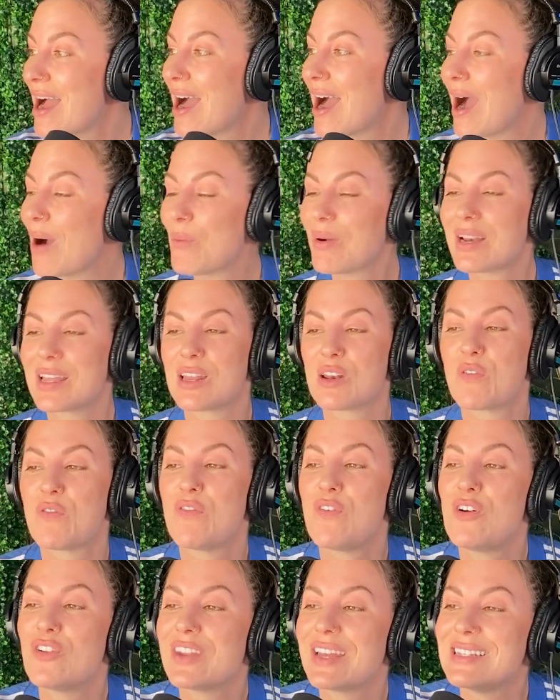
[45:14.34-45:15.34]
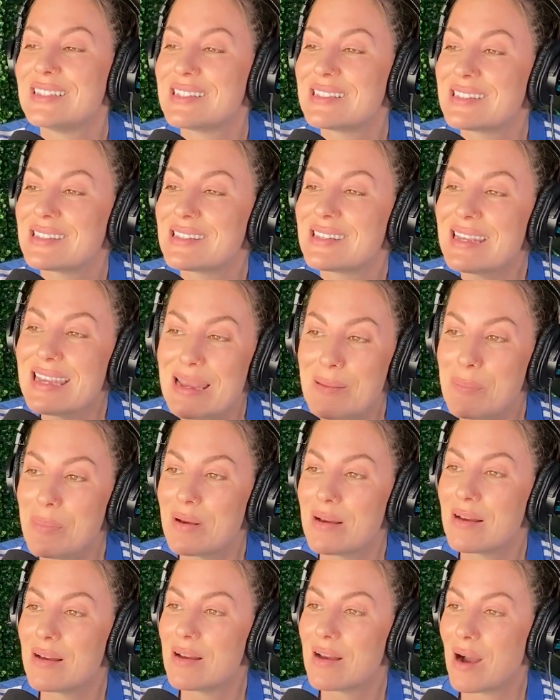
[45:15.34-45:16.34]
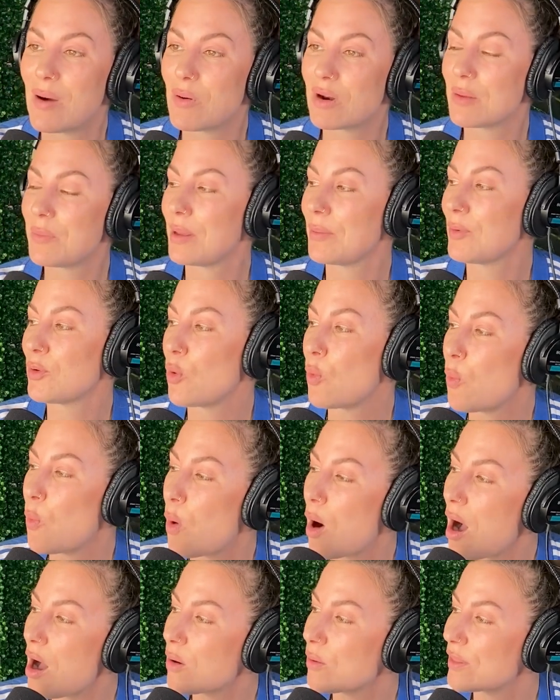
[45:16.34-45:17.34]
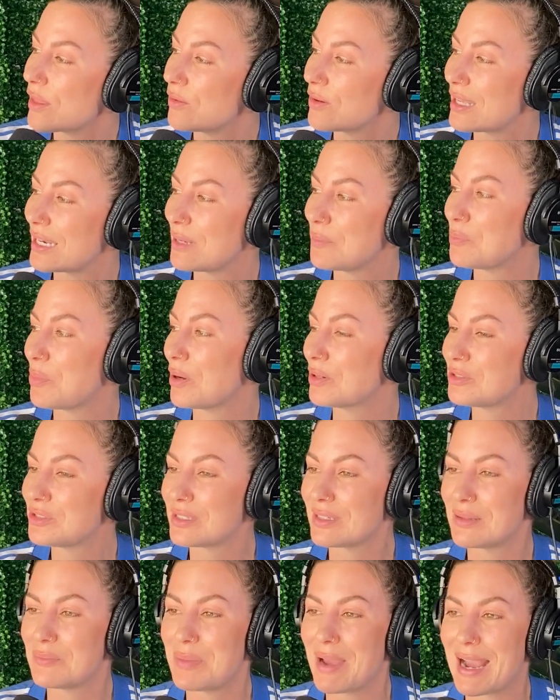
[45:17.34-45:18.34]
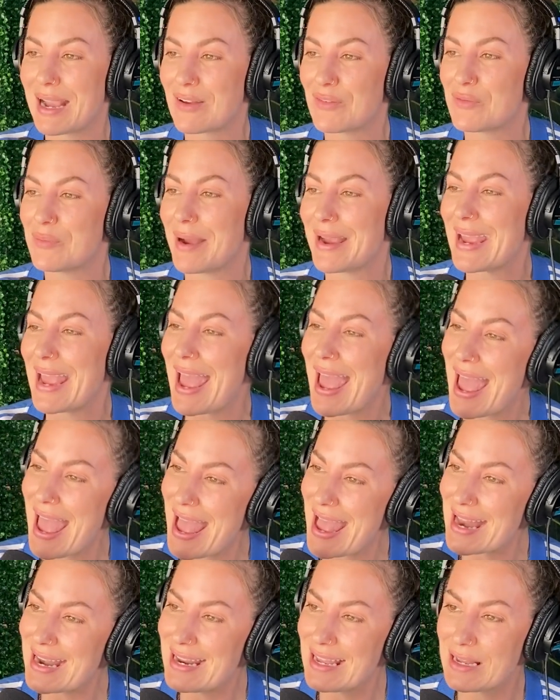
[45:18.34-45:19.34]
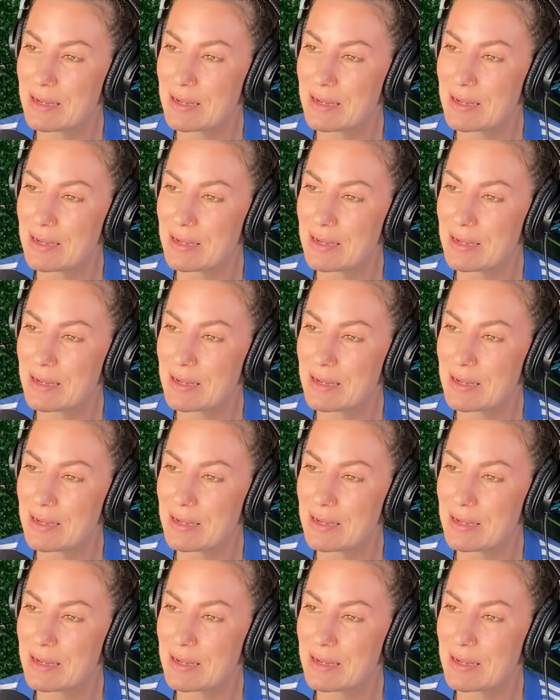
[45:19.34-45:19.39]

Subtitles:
I want to get a full night's sleep. I want to be able to walk without getting punched in the back of my head.